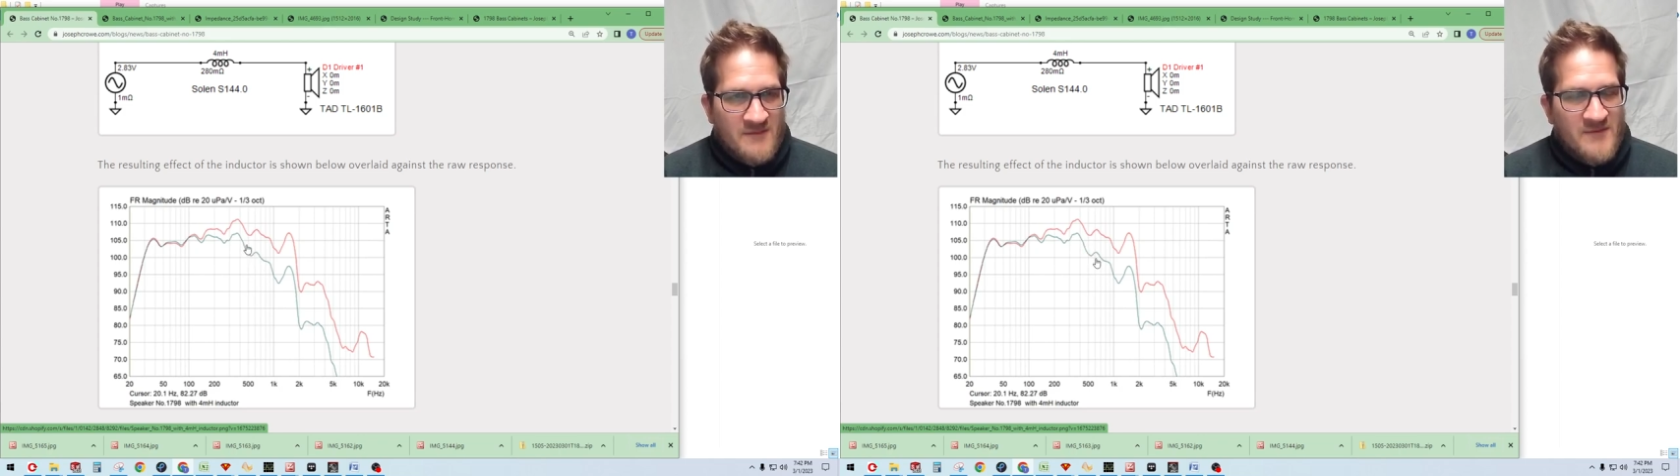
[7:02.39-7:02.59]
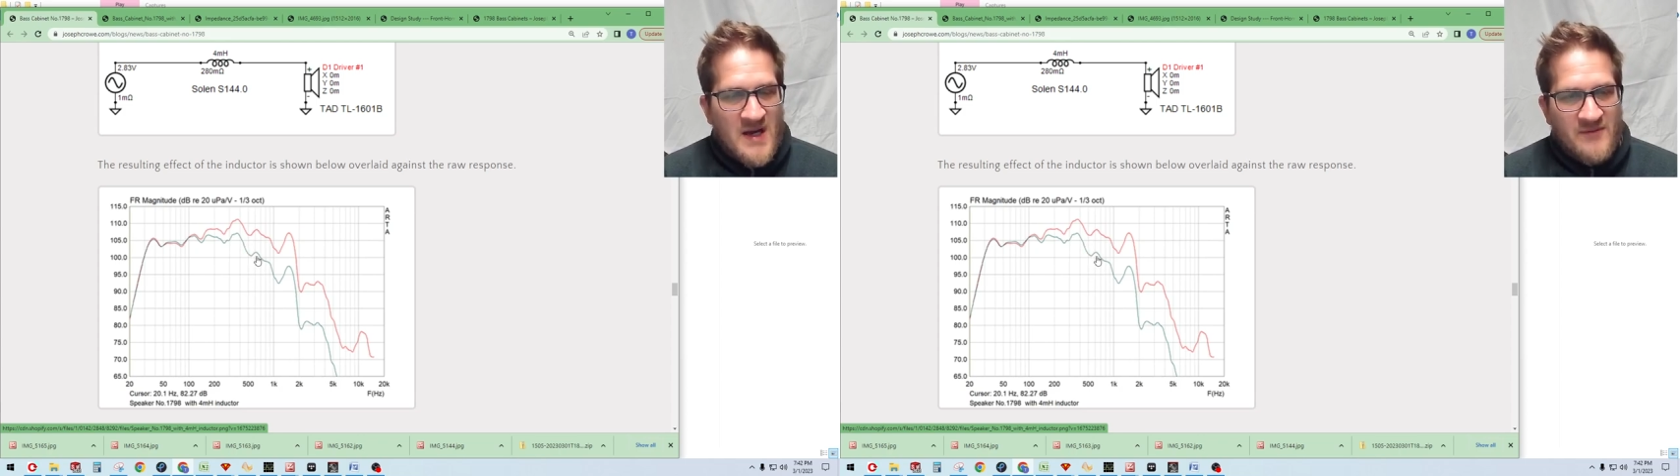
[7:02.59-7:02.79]

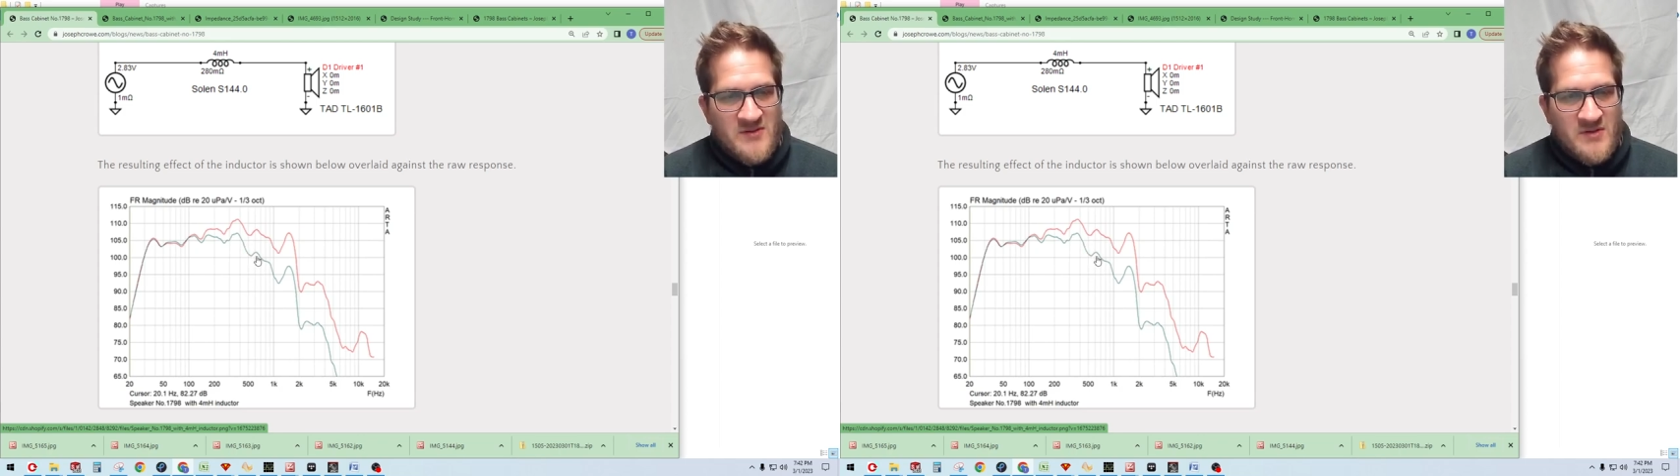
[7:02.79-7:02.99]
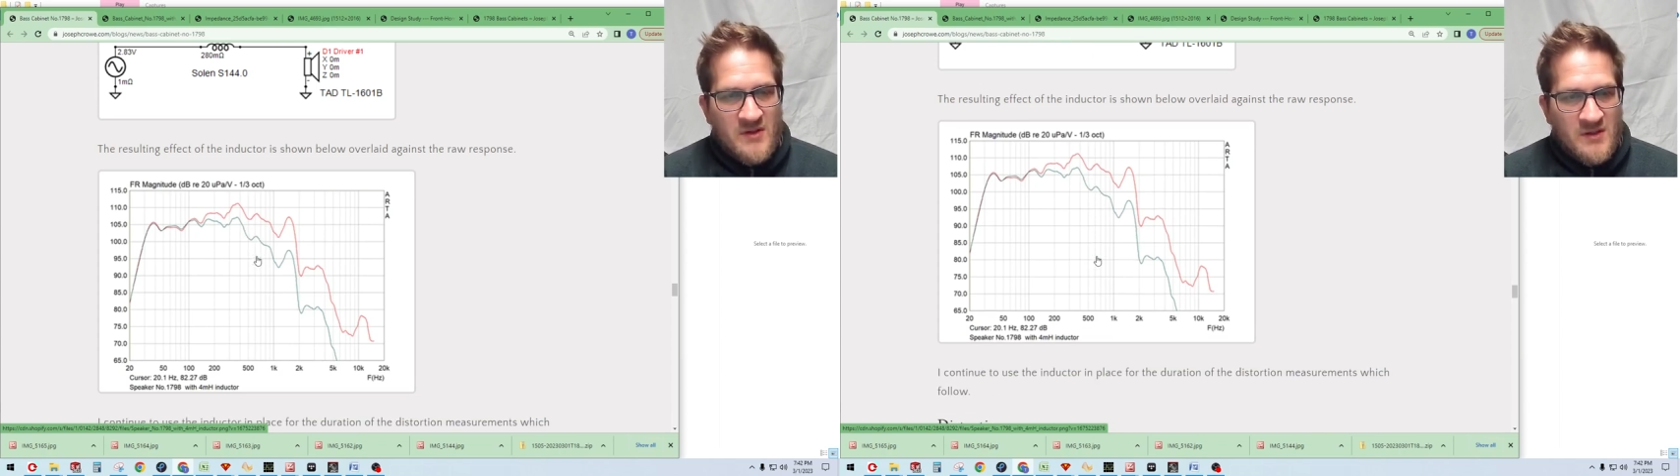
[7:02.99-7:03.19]

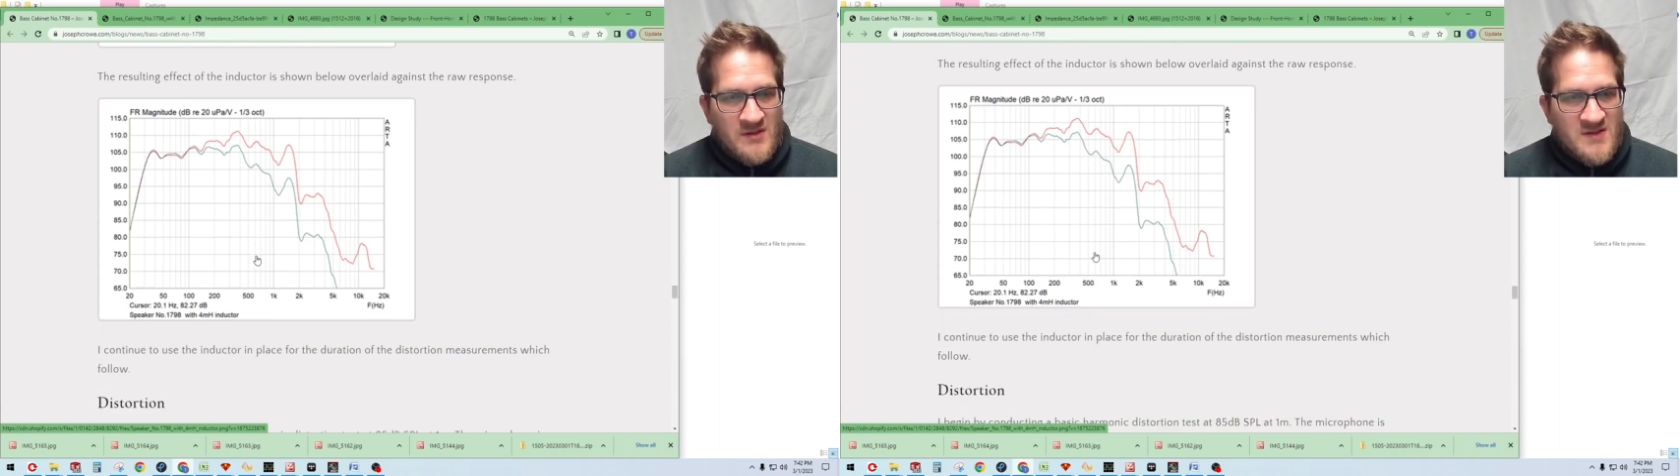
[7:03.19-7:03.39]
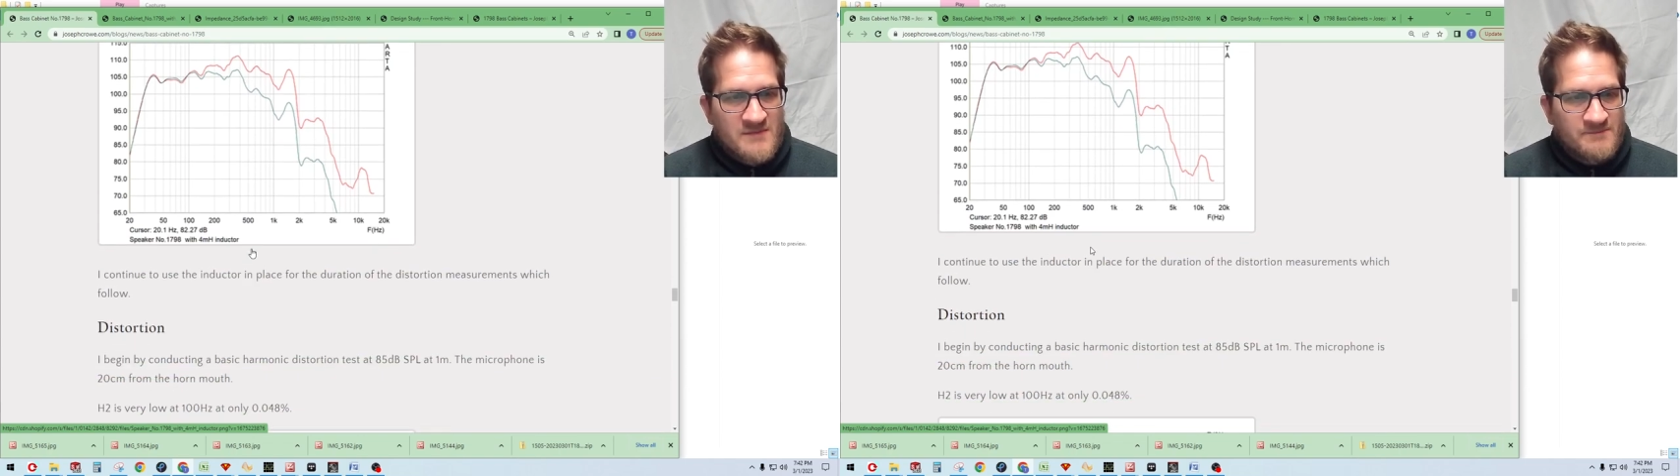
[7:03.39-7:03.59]
500
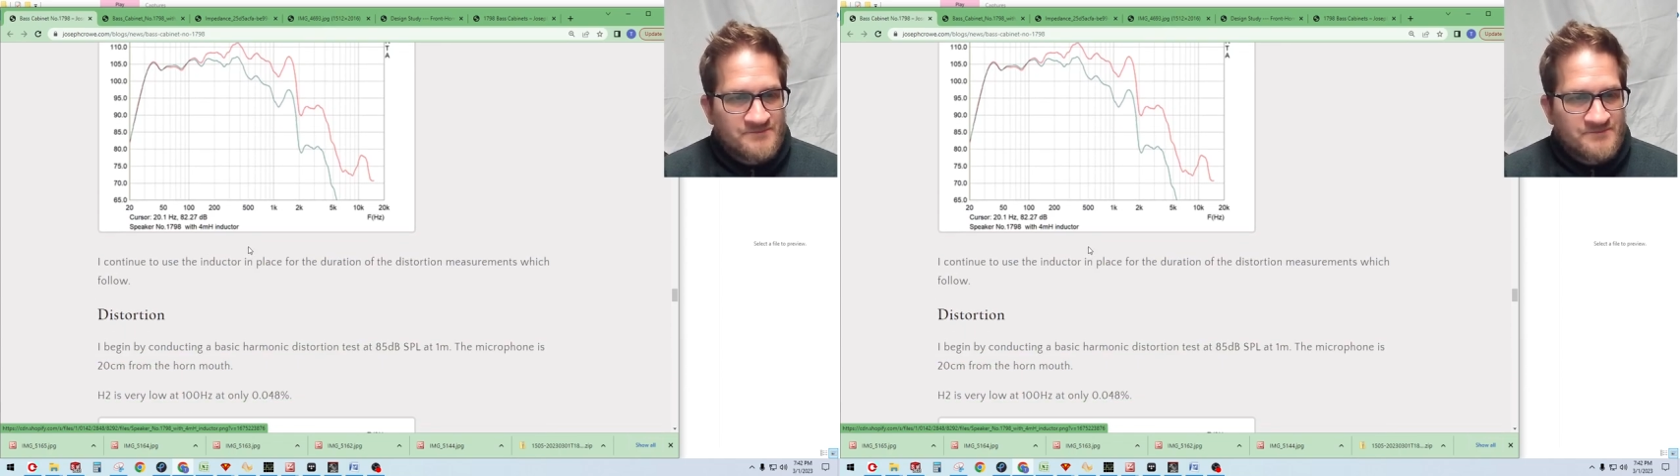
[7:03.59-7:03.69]
hertz.